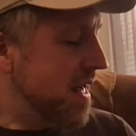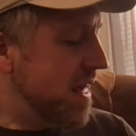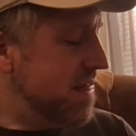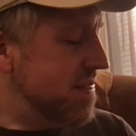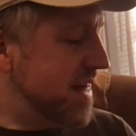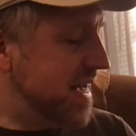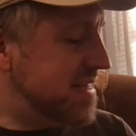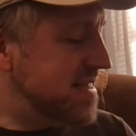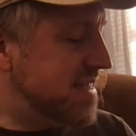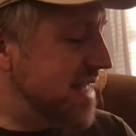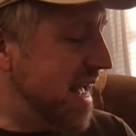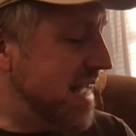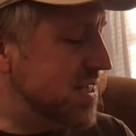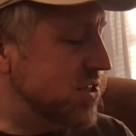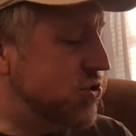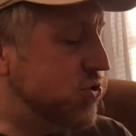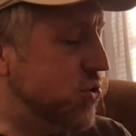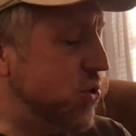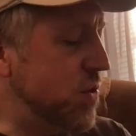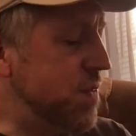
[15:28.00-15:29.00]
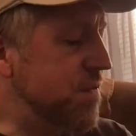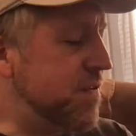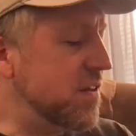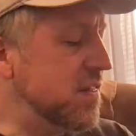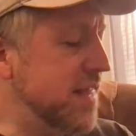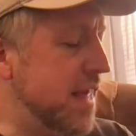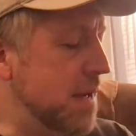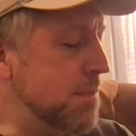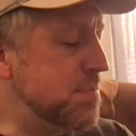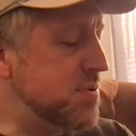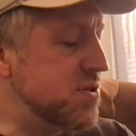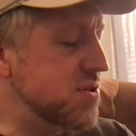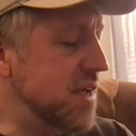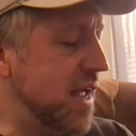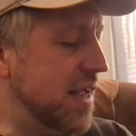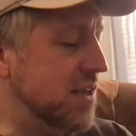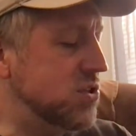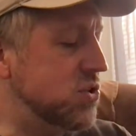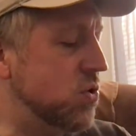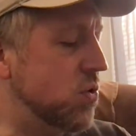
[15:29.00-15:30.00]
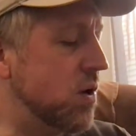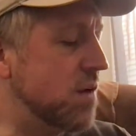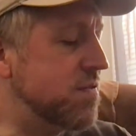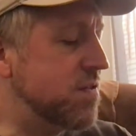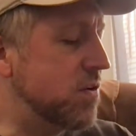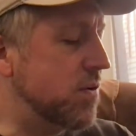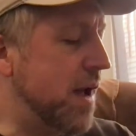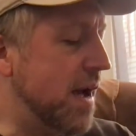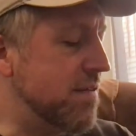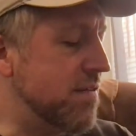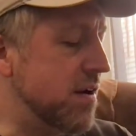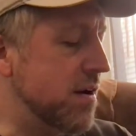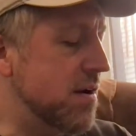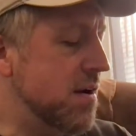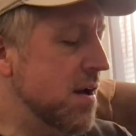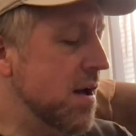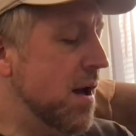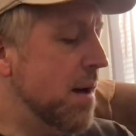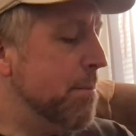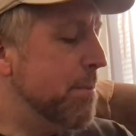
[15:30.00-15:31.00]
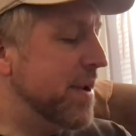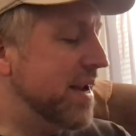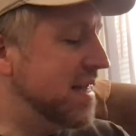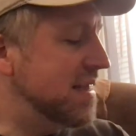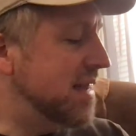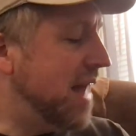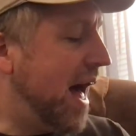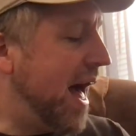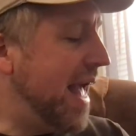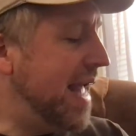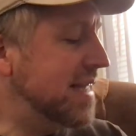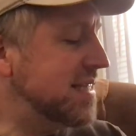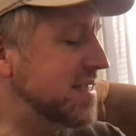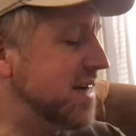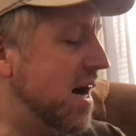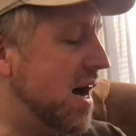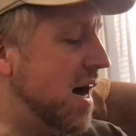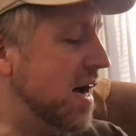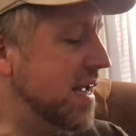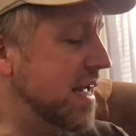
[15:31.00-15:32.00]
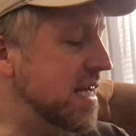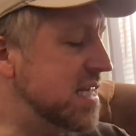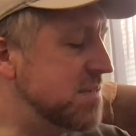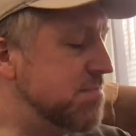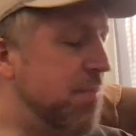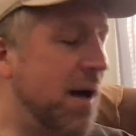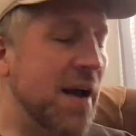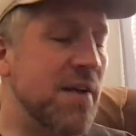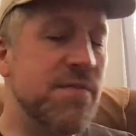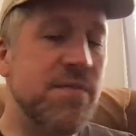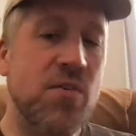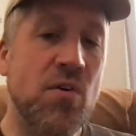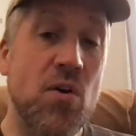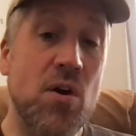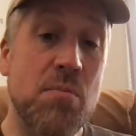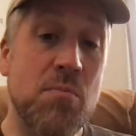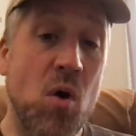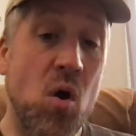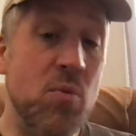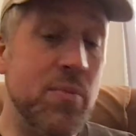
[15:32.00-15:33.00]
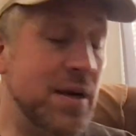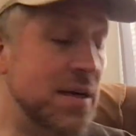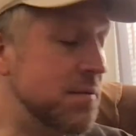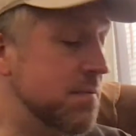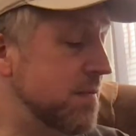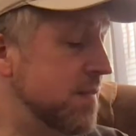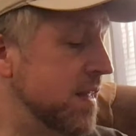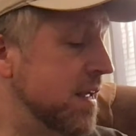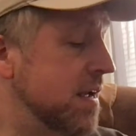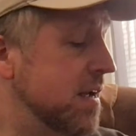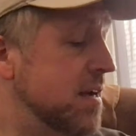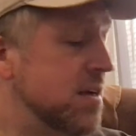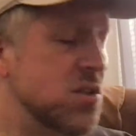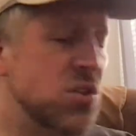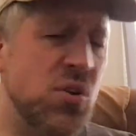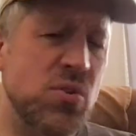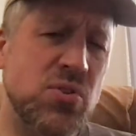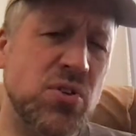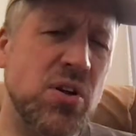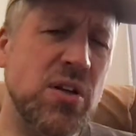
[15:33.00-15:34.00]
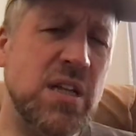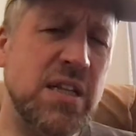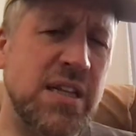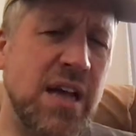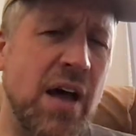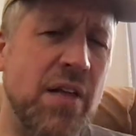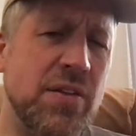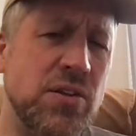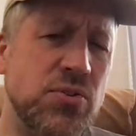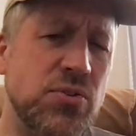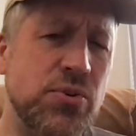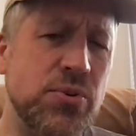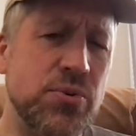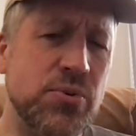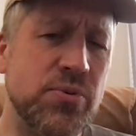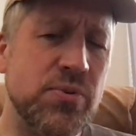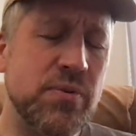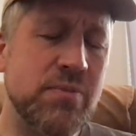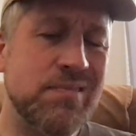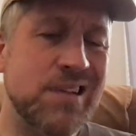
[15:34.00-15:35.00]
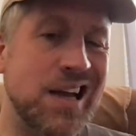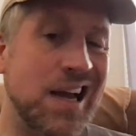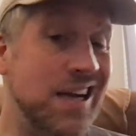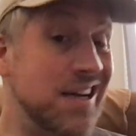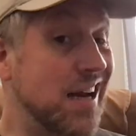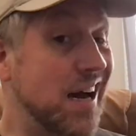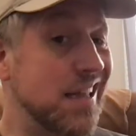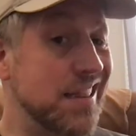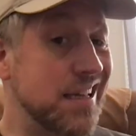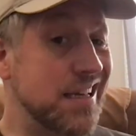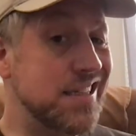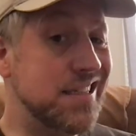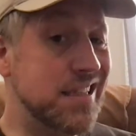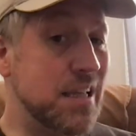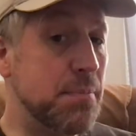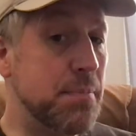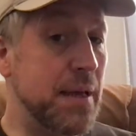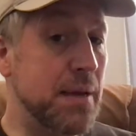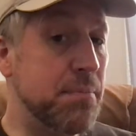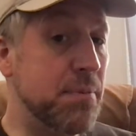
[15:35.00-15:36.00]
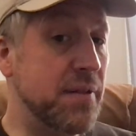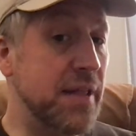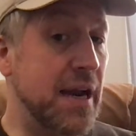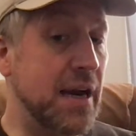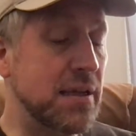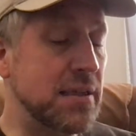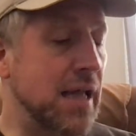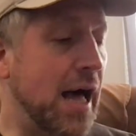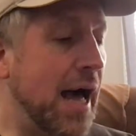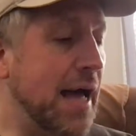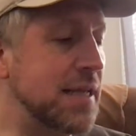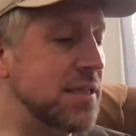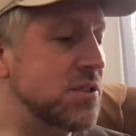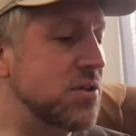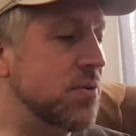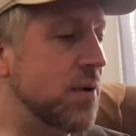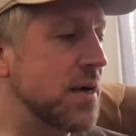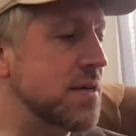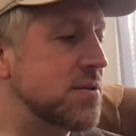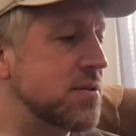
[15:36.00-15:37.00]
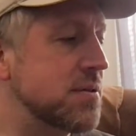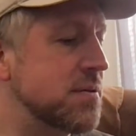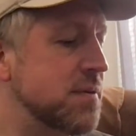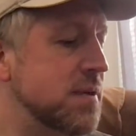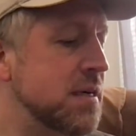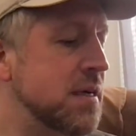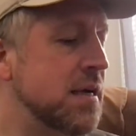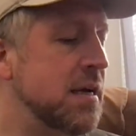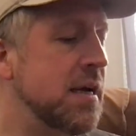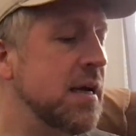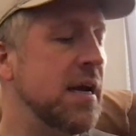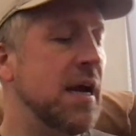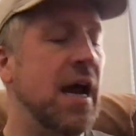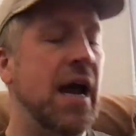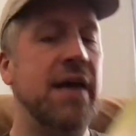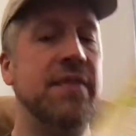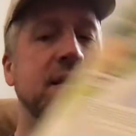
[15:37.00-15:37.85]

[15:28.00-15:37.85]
that says, truthful lips endure forever, but a lying tongue is but for a moment. So it's good to tell the truth and not listen to people that are lying to us. And